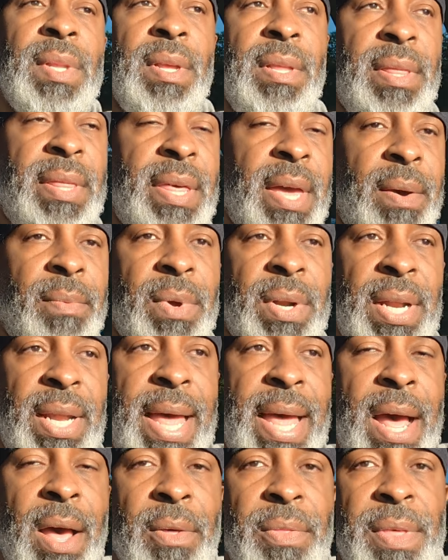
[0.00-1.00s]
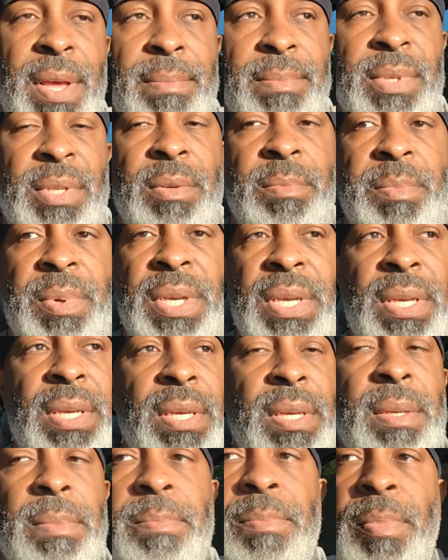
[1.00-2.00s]
that would allow them to
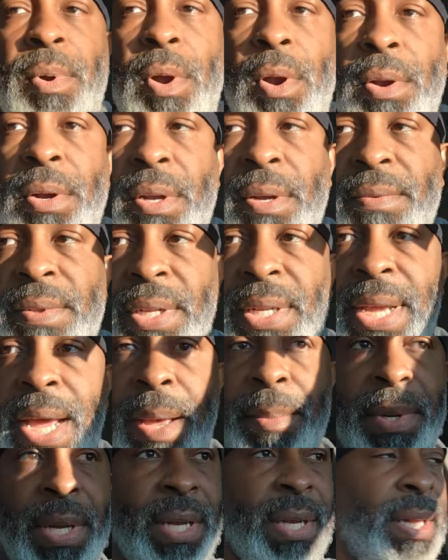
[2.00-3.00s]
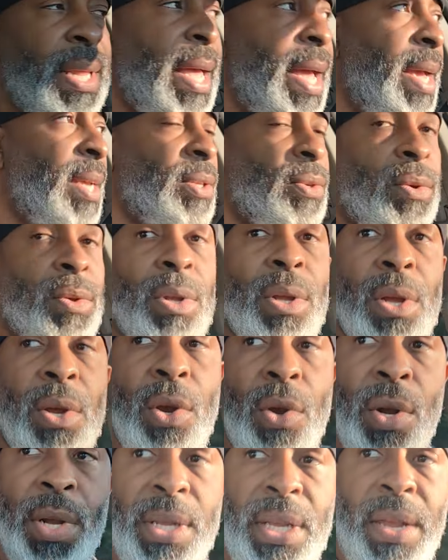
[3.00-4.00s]
be part of the dominant class, or
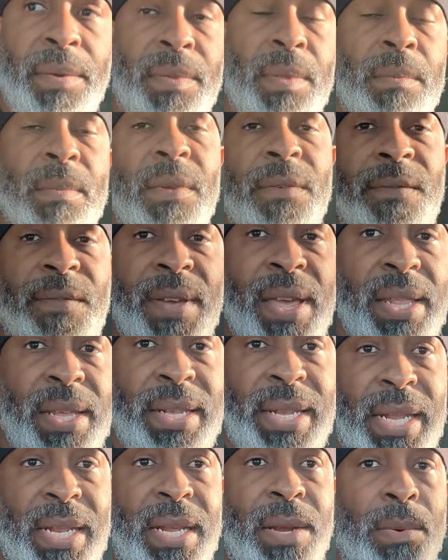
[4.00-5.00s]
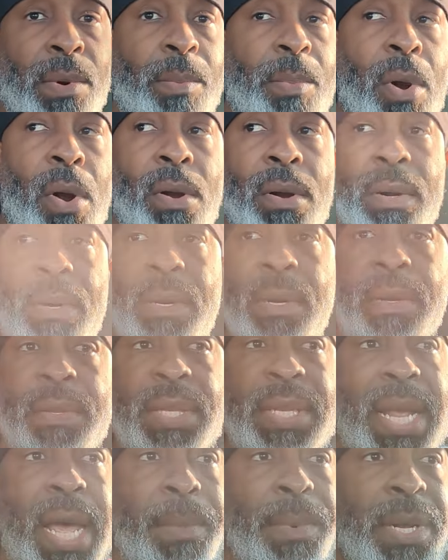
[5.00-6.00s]
give them the feeling that they were part
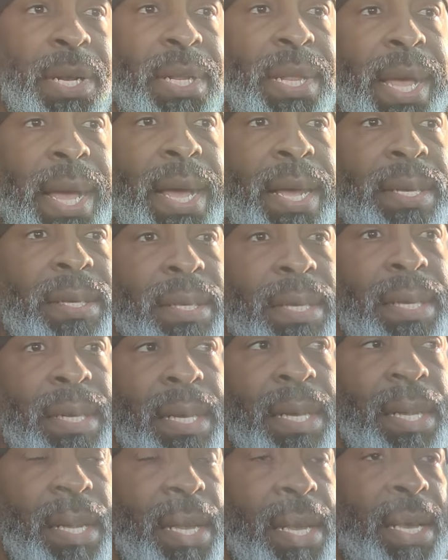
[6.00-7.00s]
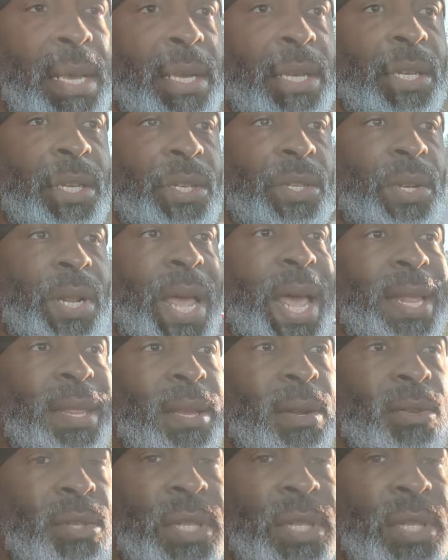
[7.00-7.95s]
of the dominant class. So they had little